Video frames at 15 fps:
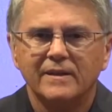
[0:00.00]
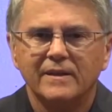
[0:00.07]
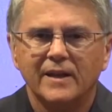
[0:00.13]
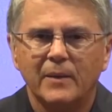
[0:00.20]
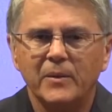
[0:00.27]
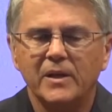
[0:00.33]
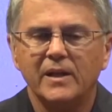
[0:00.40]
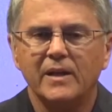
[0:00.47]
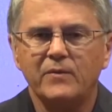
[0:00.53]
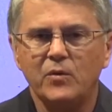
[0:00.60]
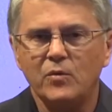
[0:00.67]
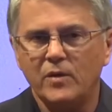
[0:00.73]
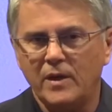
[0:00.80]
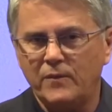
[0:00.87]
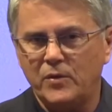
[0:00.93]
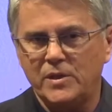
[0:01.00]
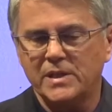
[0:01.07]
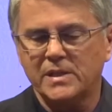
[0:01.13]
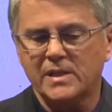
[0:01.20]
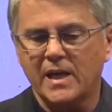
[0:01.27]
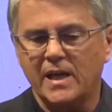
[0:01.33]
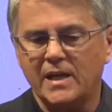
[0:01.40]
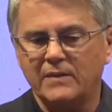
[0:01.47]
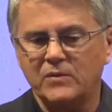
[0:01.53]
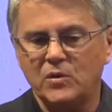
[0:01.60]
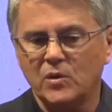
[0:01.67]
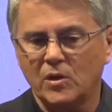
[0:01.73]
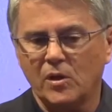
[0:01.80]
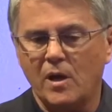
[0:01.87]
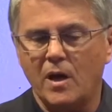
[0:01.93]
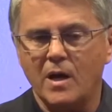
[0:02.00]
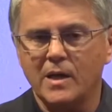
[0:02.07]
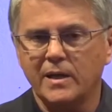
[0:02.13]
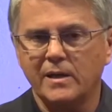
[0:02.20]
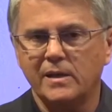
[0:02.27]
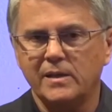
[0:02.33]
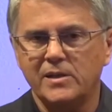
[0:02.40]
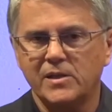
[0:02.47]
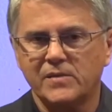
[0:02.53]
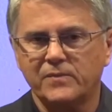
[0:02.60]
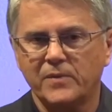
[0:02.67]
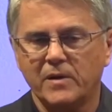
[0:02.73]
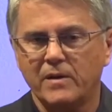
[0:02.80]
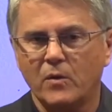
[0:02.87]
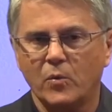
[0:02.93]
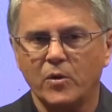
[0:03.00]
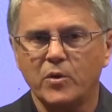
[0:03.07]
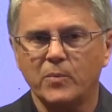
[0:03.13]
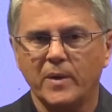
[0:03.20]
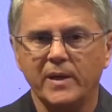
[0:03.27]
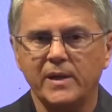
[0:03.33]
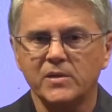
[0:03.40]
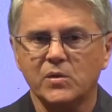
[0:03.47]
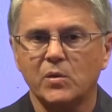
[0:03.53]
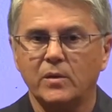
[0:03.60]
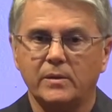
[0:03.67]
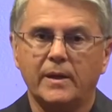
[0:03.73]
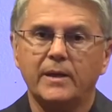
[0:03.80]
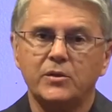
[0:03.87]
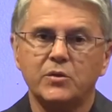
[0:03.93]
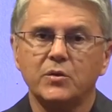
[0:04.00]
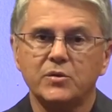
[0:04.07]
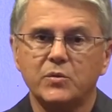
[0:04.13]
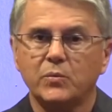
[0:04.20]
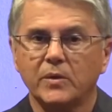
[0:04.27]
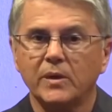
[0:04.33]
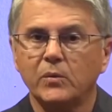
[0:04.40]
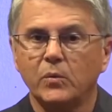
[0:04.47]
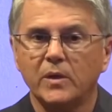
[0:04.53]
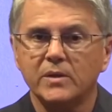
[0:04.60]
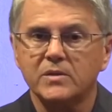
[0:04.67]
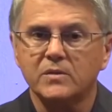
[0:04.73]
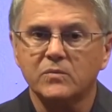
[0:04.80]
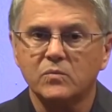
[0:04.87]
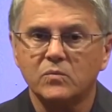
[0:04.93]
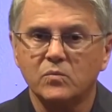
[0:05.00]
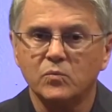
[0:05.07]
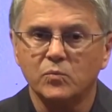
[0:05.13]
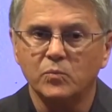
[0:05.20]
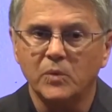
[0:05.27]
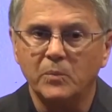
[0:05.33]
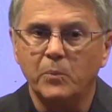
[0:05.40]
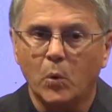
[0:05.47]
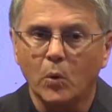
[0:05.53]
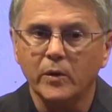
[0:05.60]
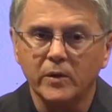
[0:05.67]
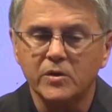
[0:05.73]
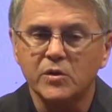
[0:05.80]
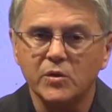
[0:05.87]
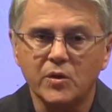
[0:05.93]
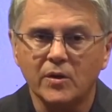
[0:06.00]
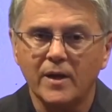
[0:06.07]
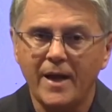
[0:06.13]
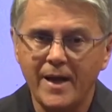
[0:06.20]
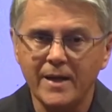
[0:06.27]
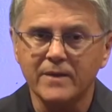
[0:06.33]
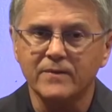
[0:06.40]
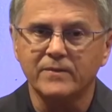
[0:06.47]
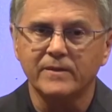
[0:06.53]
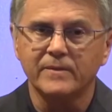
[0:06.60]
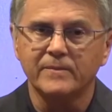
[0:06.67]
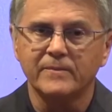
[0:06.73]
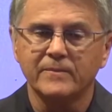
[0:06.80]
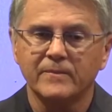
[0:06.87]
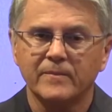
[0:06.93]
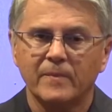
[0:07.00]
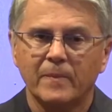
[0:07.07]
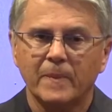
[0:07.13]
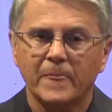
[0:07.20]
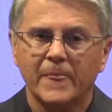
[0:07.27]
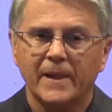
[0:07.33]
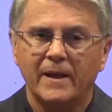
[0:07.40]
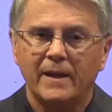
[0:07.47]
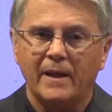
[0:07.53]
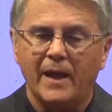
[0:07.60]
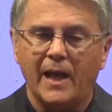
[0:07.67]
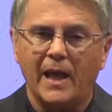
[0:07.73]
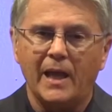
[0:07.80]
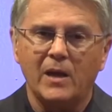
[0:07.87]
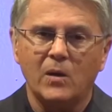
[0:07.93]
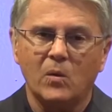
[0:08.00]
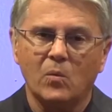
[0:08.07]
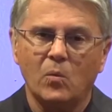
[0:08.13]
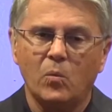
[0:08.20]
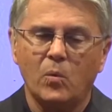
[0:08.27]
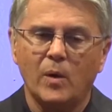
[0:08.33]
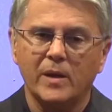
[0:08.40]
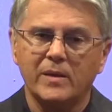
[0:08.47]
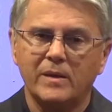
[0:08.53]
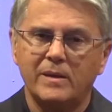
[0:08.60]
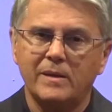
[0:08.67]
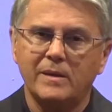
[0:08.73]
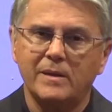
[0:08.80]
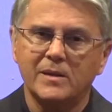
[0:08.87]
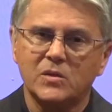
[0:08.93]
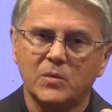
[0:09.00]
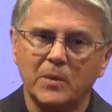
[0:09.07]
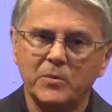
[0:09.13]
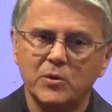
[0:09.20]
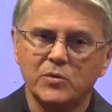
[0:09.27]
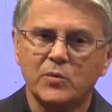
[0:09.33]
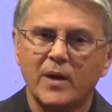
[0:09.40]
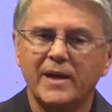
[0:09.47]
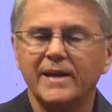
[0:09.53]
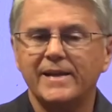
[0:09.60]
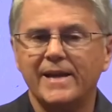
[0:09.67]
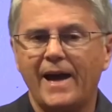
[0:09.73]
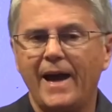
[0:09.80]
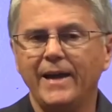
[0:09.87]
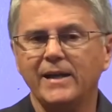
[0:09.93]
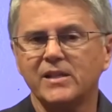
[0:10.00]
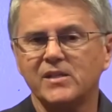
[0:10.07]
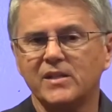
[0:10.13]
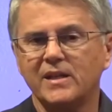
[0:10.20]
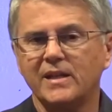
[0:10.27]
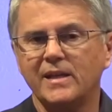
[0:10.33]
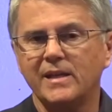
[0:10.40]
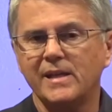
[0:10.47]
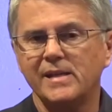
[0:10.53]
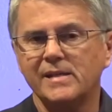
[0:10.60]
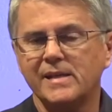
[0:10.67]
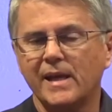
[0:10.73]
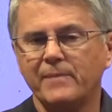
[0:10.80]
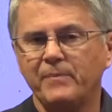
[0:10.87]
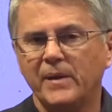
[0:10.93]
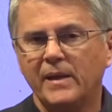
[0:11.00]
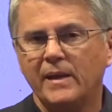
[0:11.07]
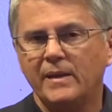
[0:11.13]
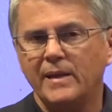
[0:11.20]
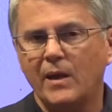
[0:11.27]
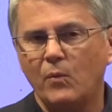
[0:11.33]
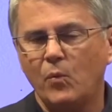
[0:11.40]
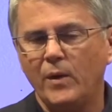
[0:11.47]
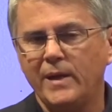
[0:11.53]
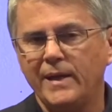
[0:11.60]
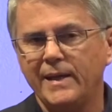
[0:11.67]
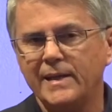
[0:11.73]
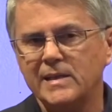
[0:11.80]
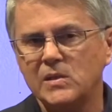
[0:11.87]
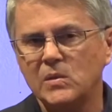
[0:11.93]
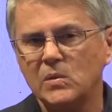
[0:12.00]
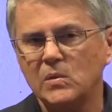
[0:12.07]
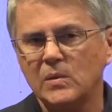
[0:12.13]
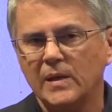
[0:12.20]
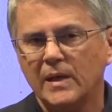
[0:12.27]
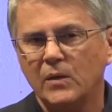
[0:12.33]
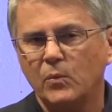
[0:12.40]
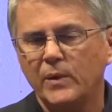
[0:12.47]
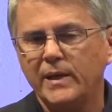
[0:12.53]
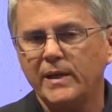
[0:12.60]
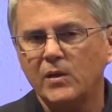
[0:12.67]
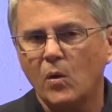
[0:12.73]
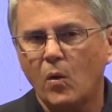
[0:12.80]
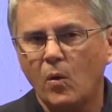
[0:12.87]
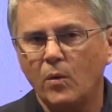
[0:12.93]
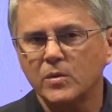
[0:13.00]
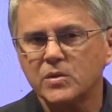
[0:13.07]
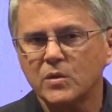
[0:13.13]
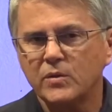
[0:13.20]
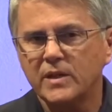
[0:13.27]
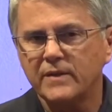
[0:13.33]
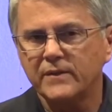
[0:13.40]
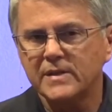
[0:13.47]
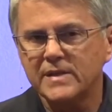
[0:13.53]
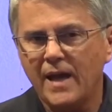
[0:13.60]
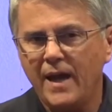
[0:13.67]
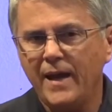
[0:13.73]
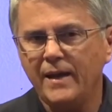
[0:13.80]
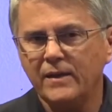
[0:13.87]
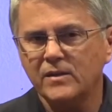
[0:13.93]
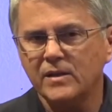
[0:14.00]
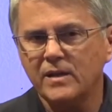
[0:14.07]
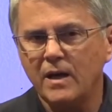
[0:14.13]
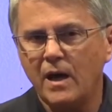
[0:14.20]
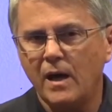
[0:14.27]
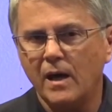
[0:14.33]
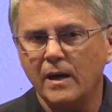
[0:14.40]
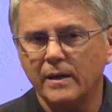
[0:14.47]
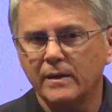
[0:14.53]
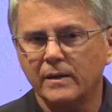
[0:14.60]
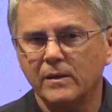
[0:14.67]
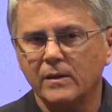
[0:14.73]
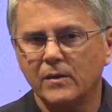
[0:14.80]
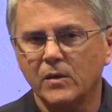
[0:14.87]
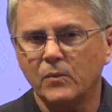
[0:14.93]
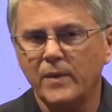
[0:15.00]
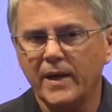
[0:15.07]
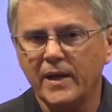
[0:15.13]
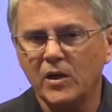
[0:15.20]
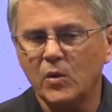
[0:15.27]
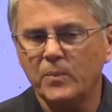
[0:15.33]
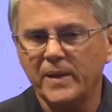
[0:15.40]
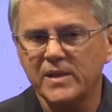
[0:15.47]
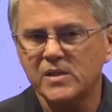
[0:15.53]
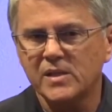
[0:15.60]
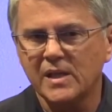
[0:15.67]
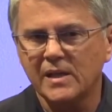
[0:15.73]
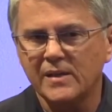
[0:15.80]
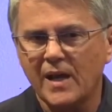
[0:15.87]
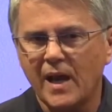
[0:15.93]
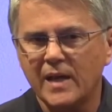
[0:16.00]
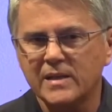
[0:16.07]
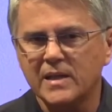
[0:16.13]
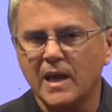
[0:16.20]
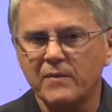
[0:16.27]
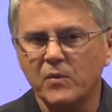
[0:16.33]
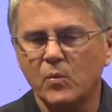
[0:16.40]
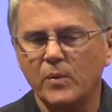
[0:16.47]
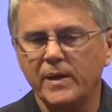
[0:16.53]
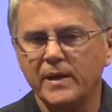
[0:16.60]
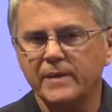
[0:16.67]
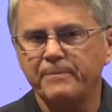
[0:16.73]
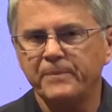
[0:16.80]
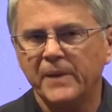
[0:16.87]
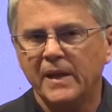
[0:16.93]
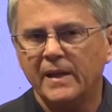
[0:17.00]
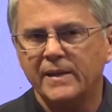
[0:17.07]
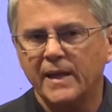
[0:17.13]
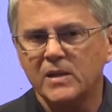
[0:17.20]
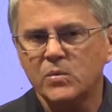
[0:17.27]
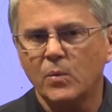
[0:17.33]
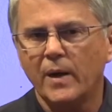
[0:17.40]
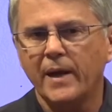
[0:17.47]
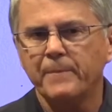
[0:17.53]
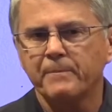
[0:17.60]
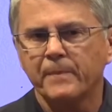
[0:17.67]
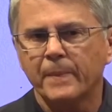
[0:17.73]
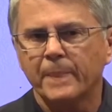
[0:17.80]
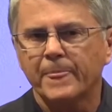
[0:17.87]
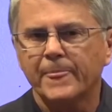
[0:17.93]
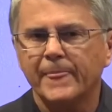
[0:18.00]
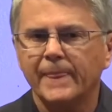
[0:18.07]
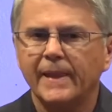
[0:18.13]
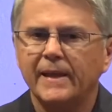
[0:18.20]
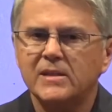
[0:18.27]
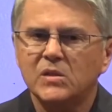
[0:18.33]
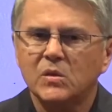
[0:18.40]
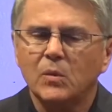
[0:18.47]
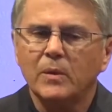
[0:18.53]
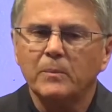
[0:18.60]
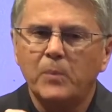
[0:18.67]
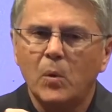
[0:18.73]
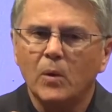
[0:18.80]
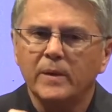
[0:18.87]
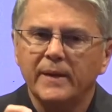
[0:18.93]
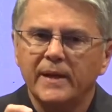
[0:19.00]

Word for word: I mean, if you, if you just kind of do a little audit and just figure out where your money is going, that shows you really what's important to your life. And what the scripture is trying to guide us in is that, that we, need to, we need to also give a tithe to God on a regular basis, get a tithe every week. And that's why it's so important.